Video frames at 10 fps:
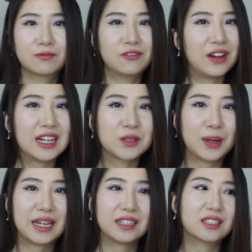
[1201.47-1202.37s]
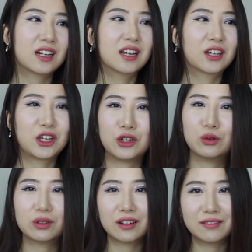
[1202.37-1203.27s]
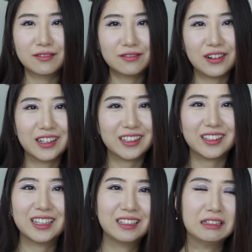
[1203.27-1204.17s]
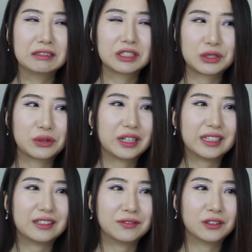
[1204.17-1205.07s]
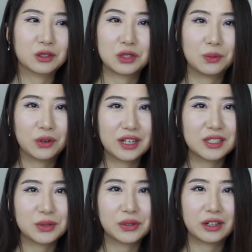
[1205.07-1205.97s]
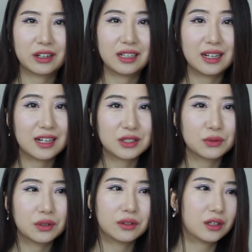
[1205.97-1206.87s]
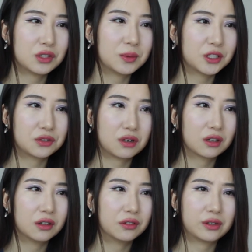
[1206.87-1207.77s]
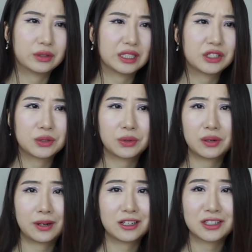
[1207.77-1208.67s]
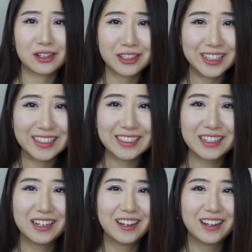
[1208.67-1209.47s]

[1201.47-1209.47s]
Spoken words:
fast-paced, cute, funny story of those two boys who are in high school, not too much struggle, their relationship with their parents are good,